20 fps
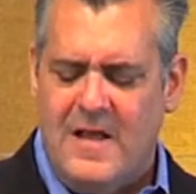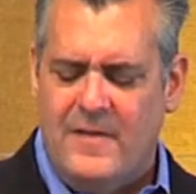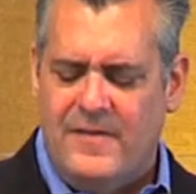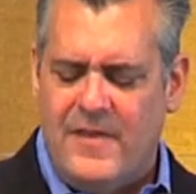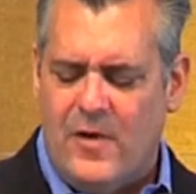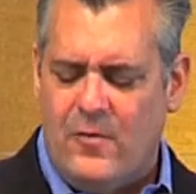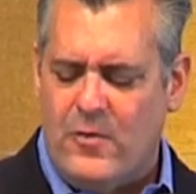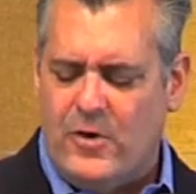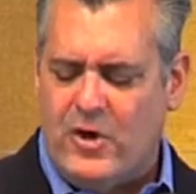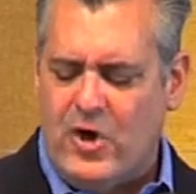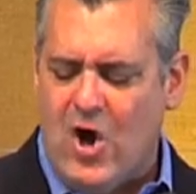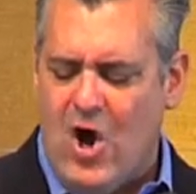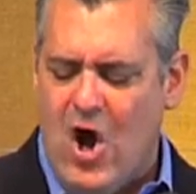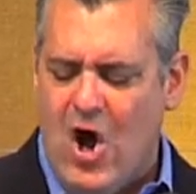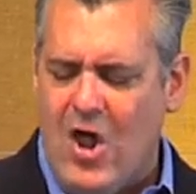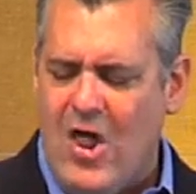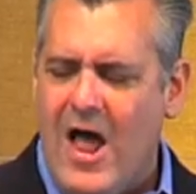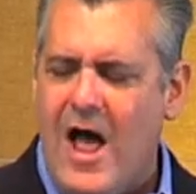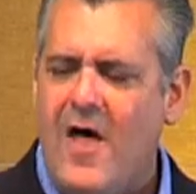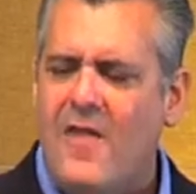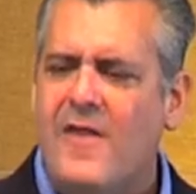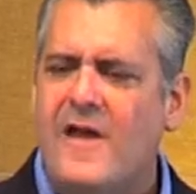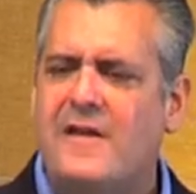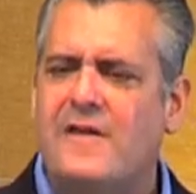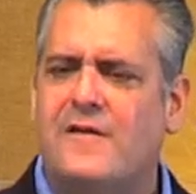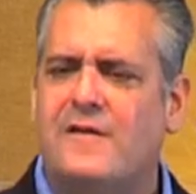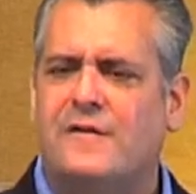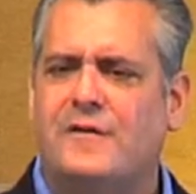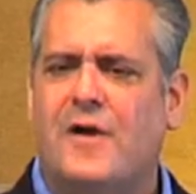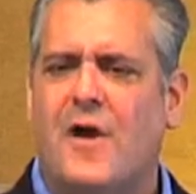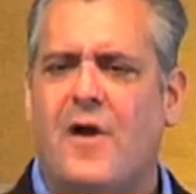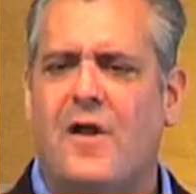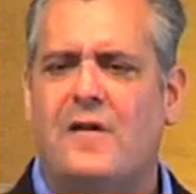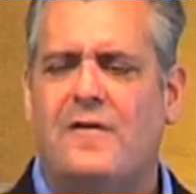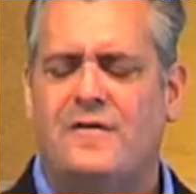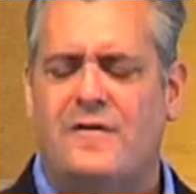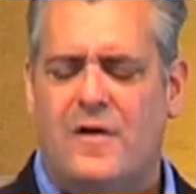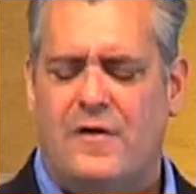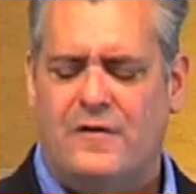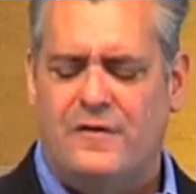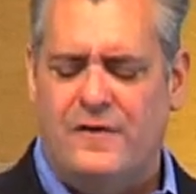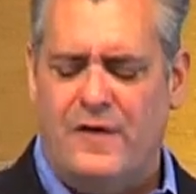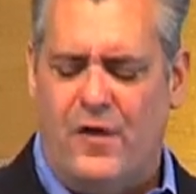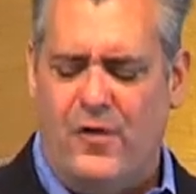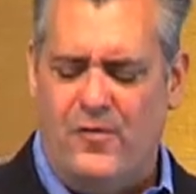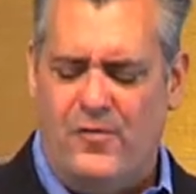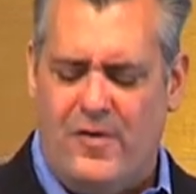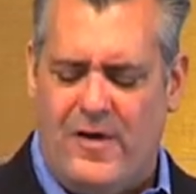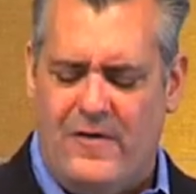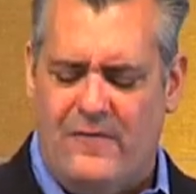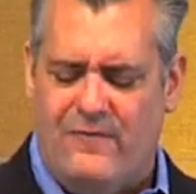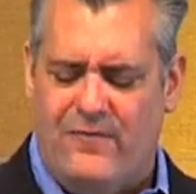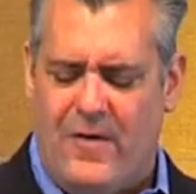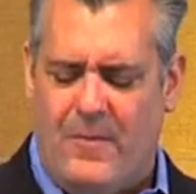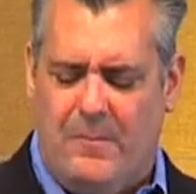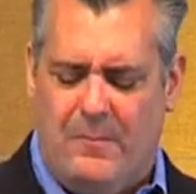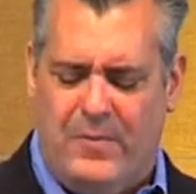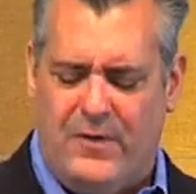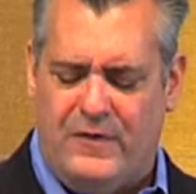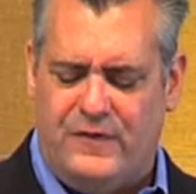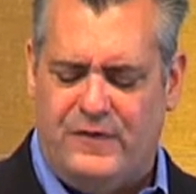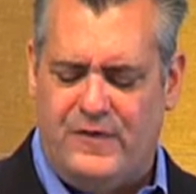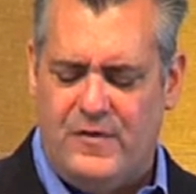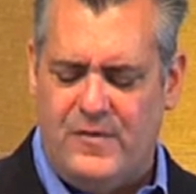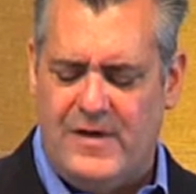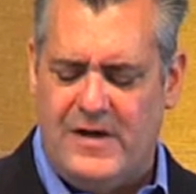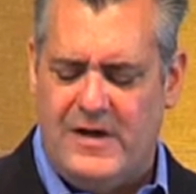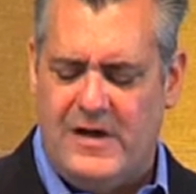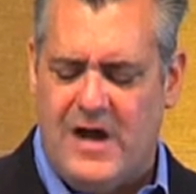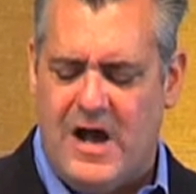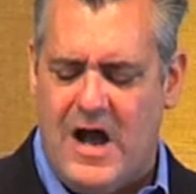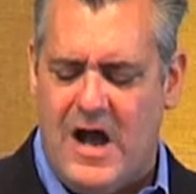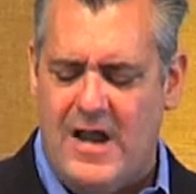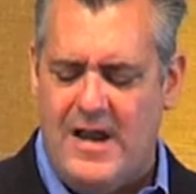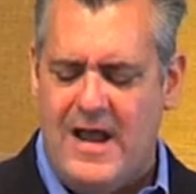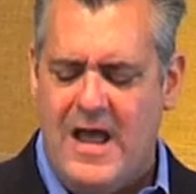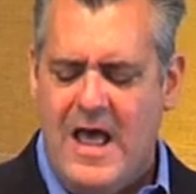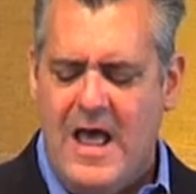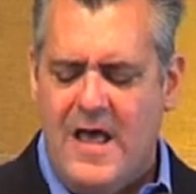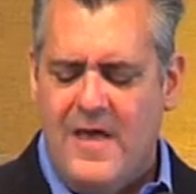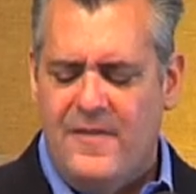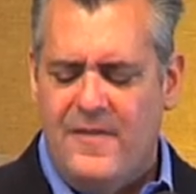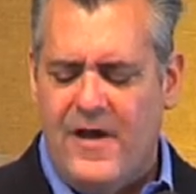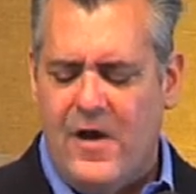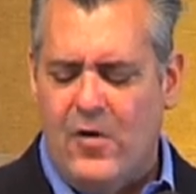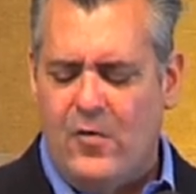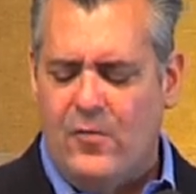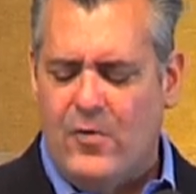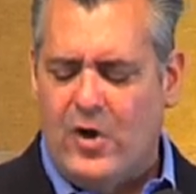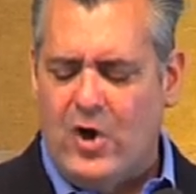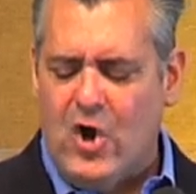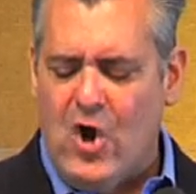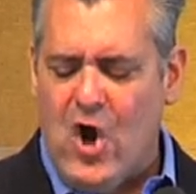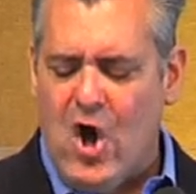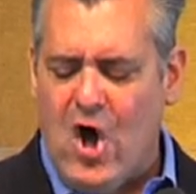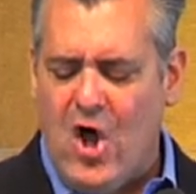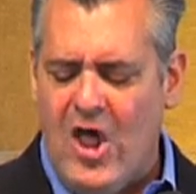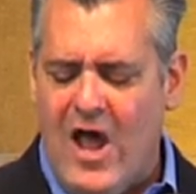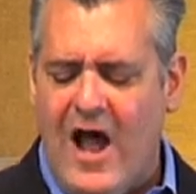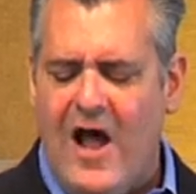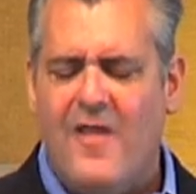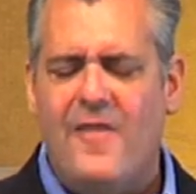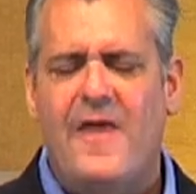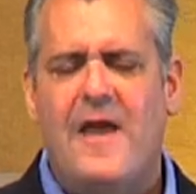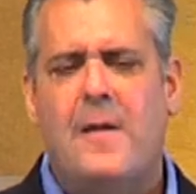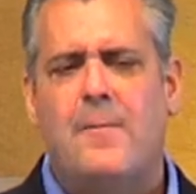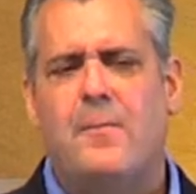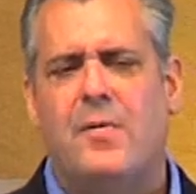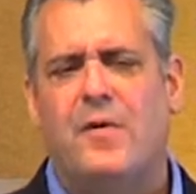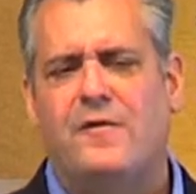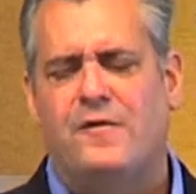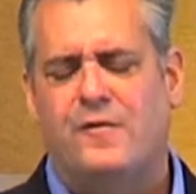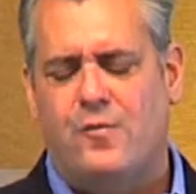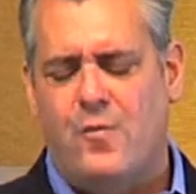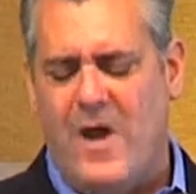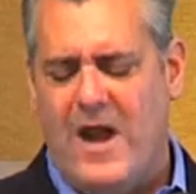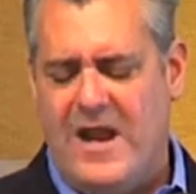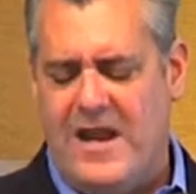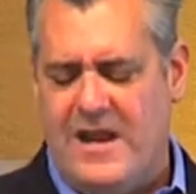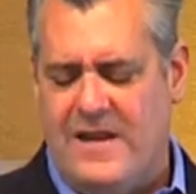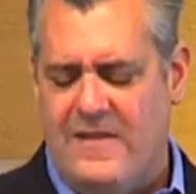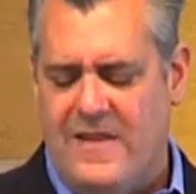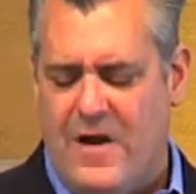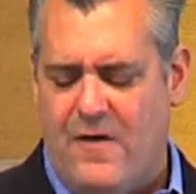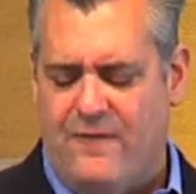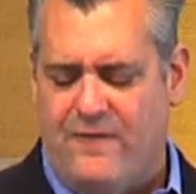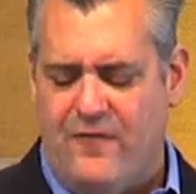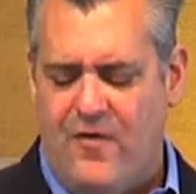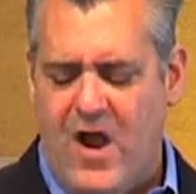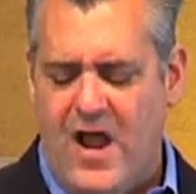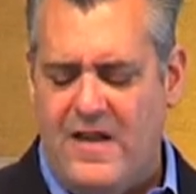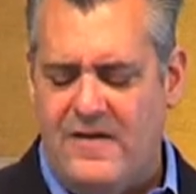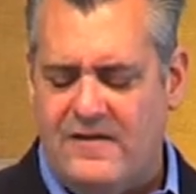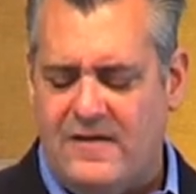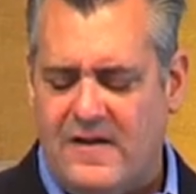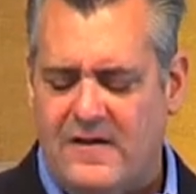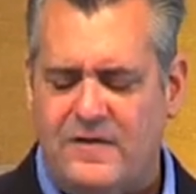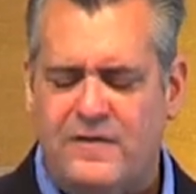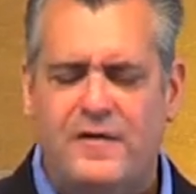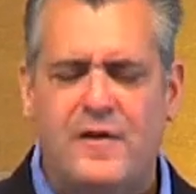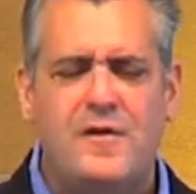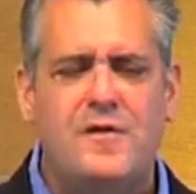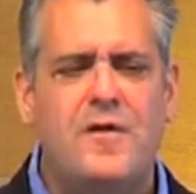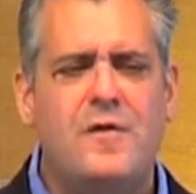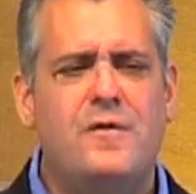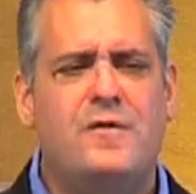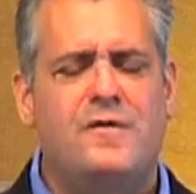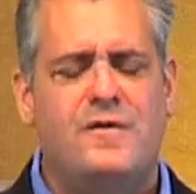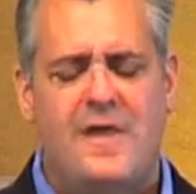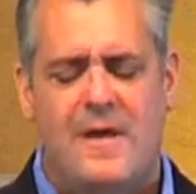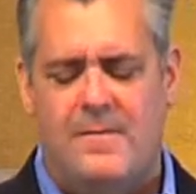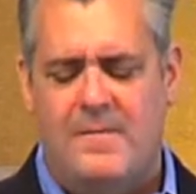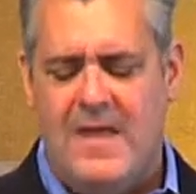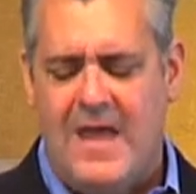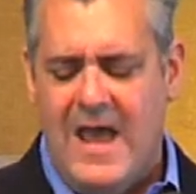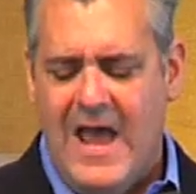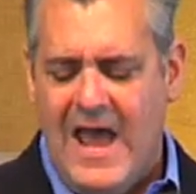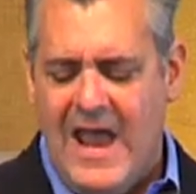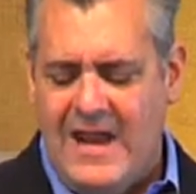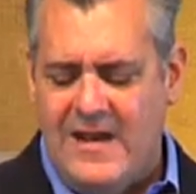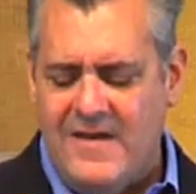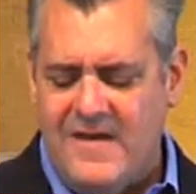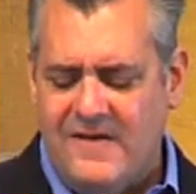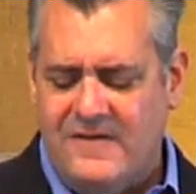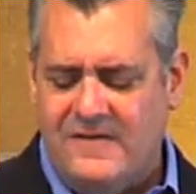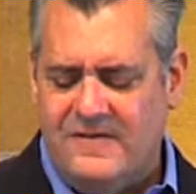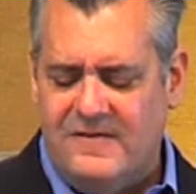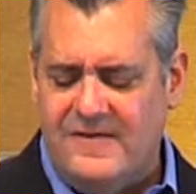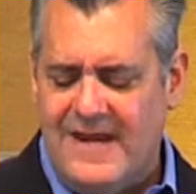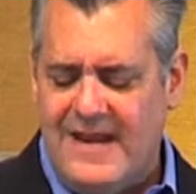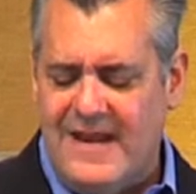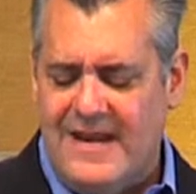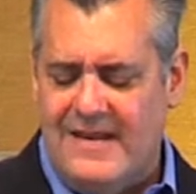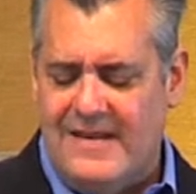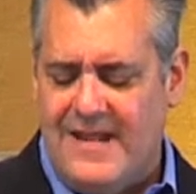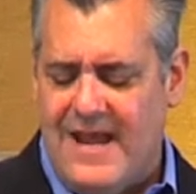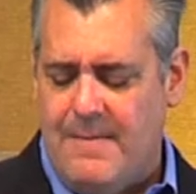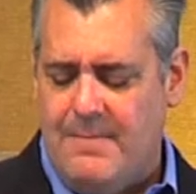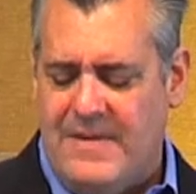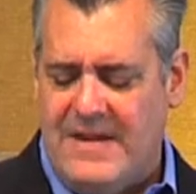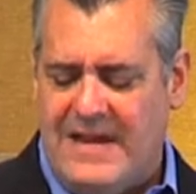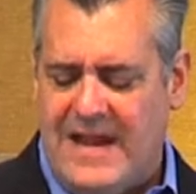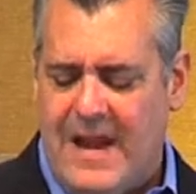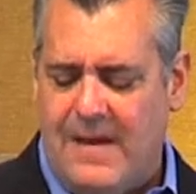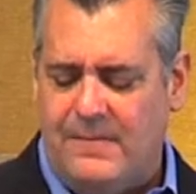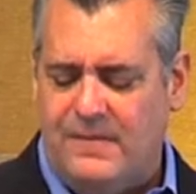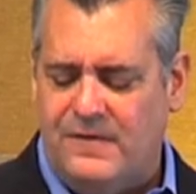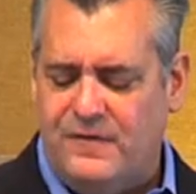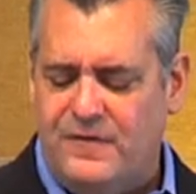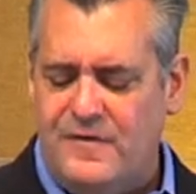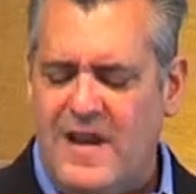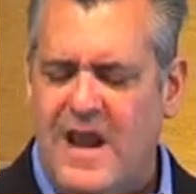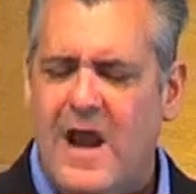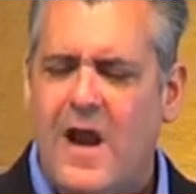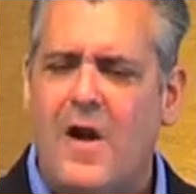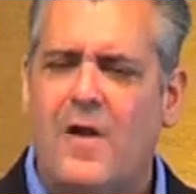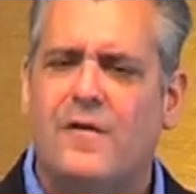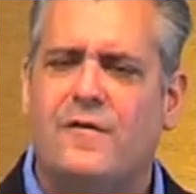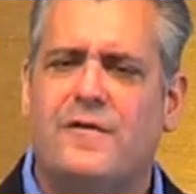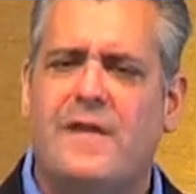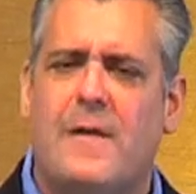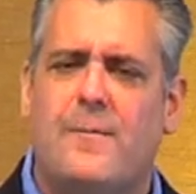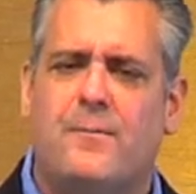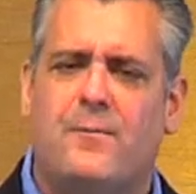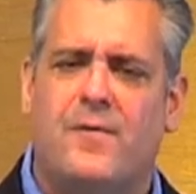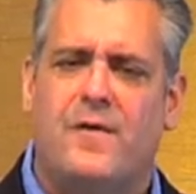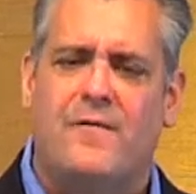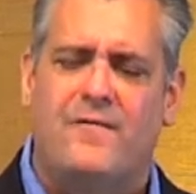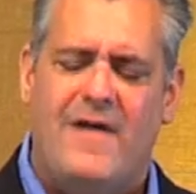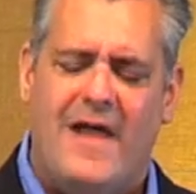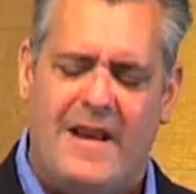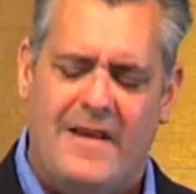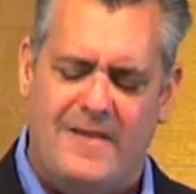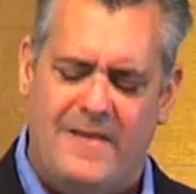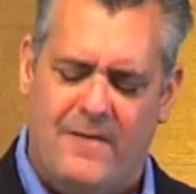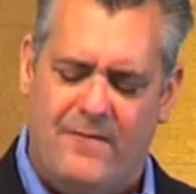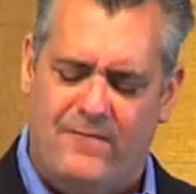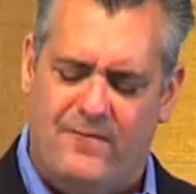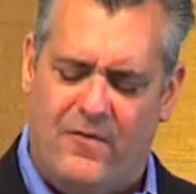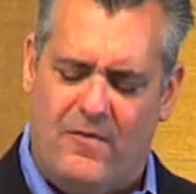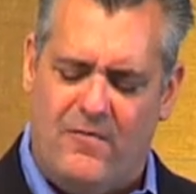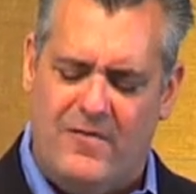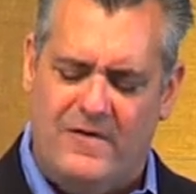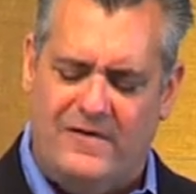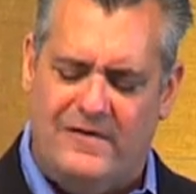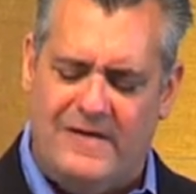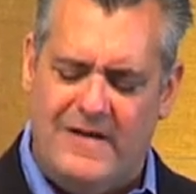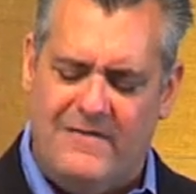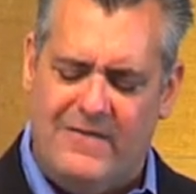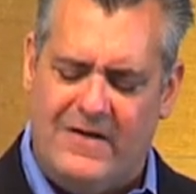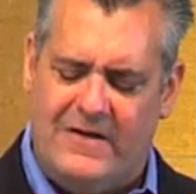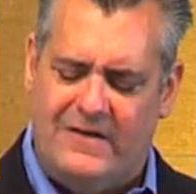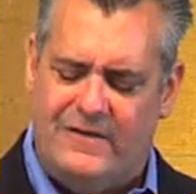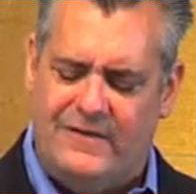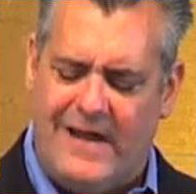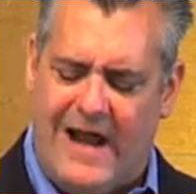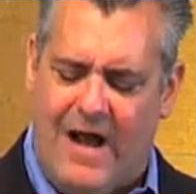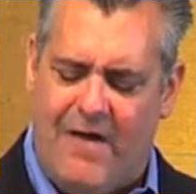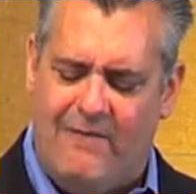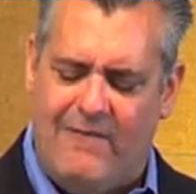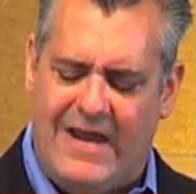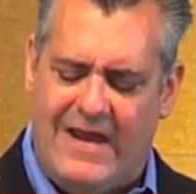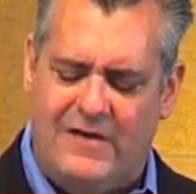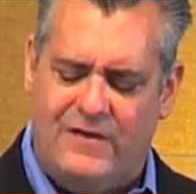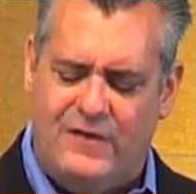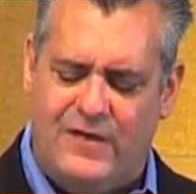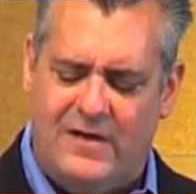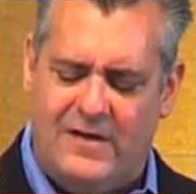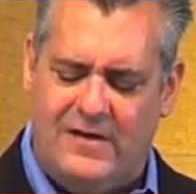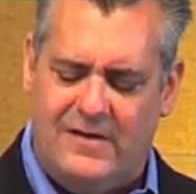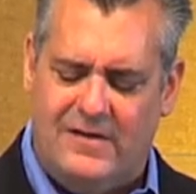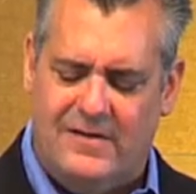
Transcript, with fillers: They'll recall how they discouraged their children from pursuing God. They'll recall how they persuaded their friends and seduced them into sin that became snares that prevented them from receiving salvation.